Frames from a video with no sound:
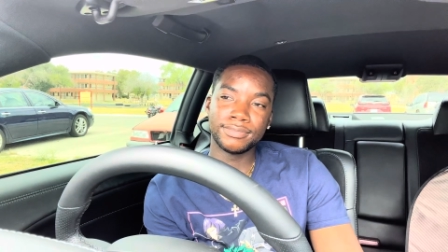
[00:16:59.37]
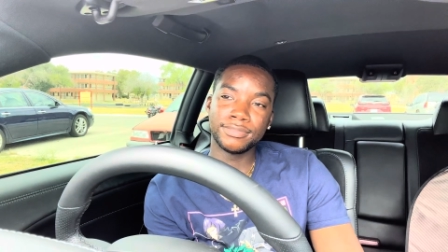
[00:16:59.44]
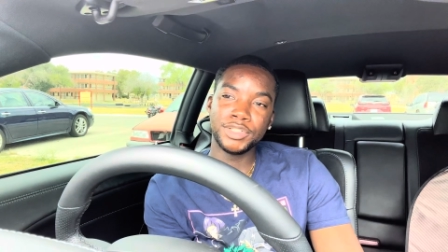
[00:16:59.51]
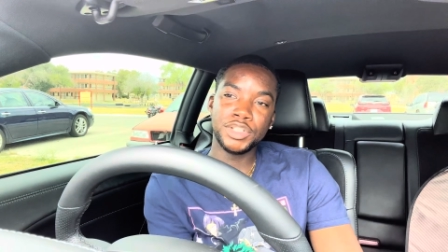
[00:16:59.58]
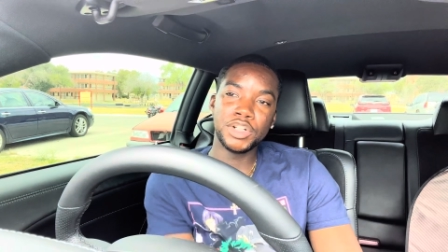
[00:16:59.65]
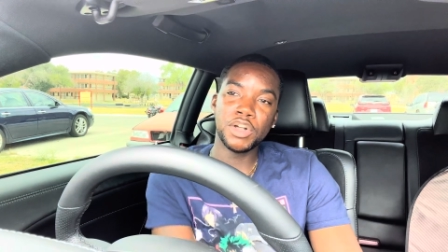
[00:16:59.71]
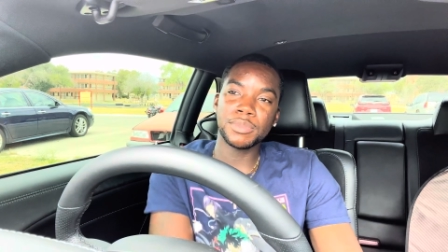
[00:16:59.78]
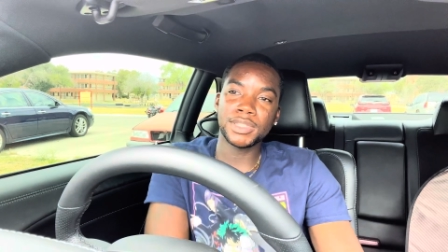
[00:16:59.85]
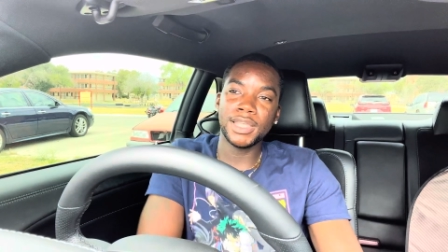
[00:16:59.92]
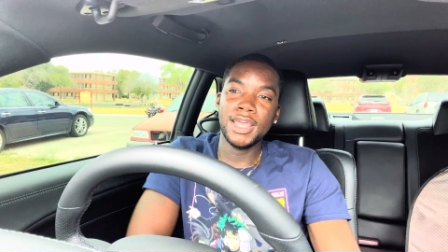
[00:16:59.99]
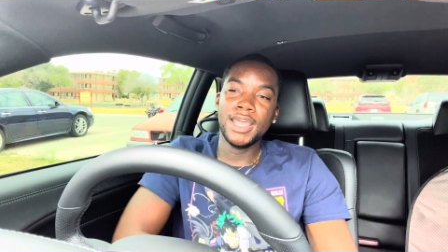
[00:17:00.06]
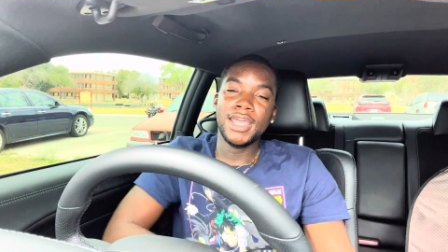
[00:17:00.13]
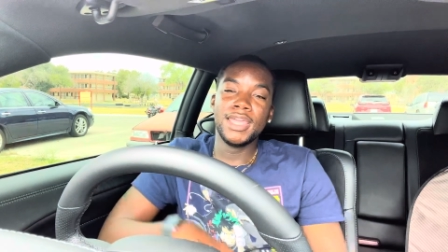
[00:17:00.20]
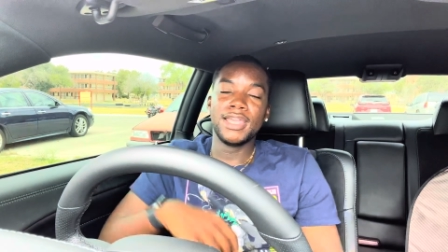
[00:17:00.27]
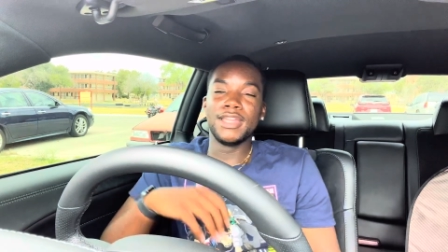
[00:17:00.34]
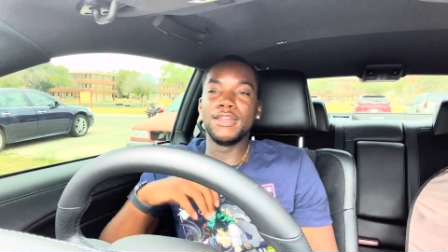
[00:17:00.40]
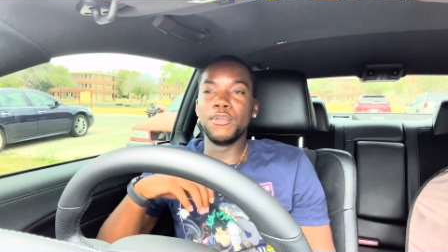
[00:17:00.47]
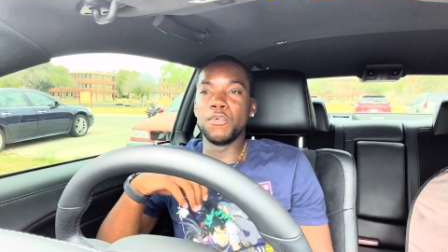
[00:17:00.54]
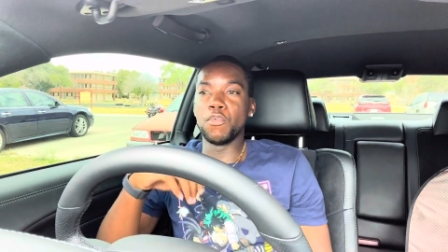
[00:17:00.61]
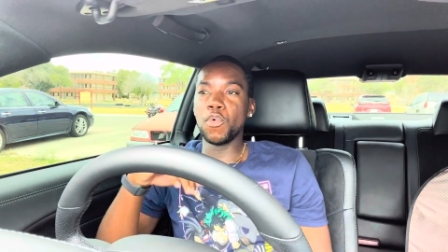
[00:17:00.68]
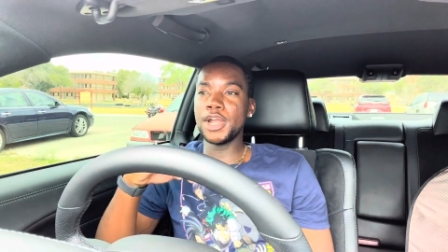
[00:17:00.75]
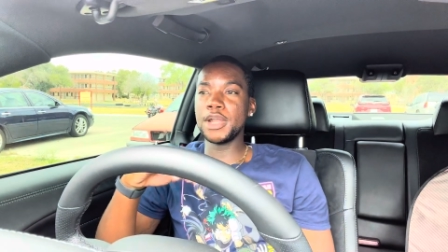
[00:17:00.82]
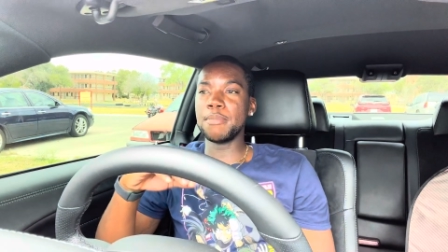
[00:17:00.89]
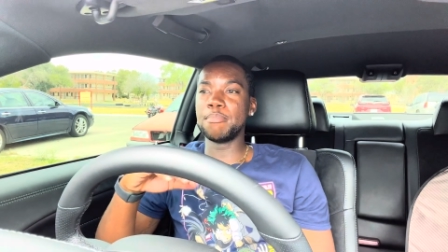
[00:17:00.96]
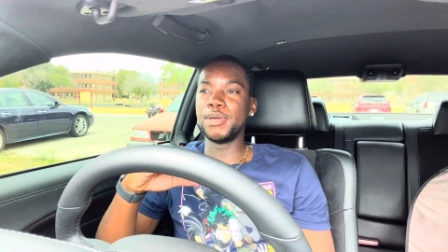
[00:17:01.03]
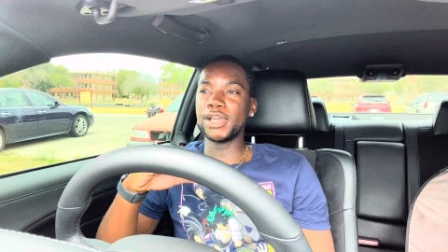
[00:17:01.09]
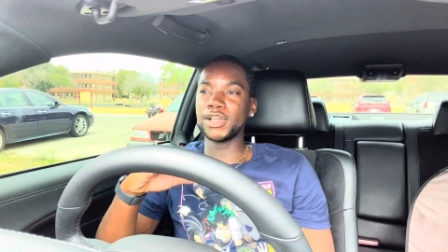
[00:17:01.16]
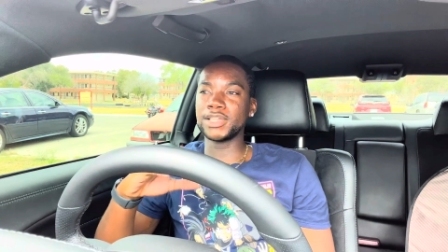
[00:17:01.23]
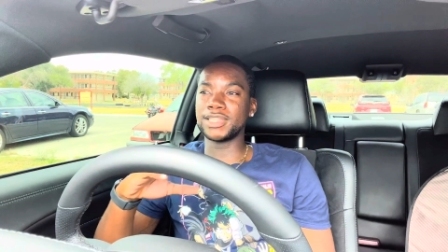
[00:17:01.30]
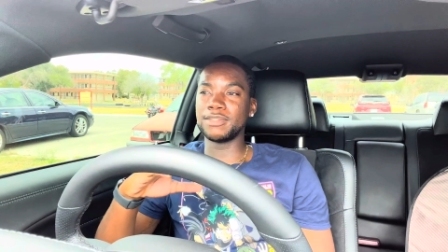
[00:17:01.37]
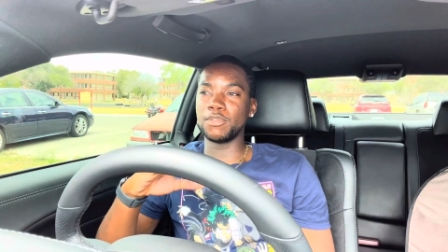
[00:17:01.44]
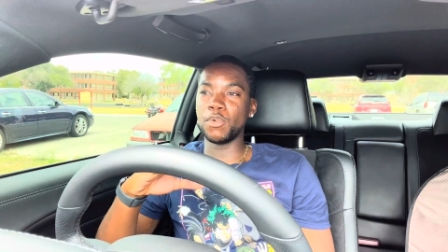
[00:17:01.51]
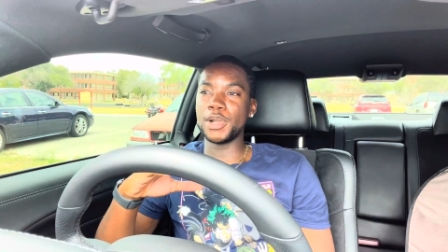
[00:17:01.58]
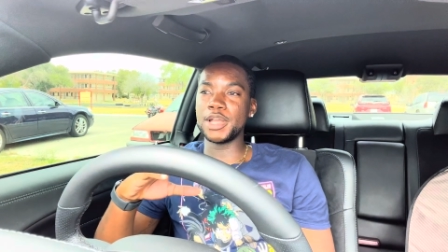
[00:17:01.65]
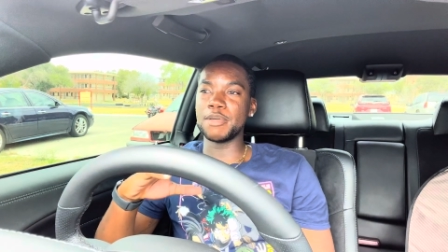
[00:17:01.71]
Mm you know what I'm saying? One of the biggest one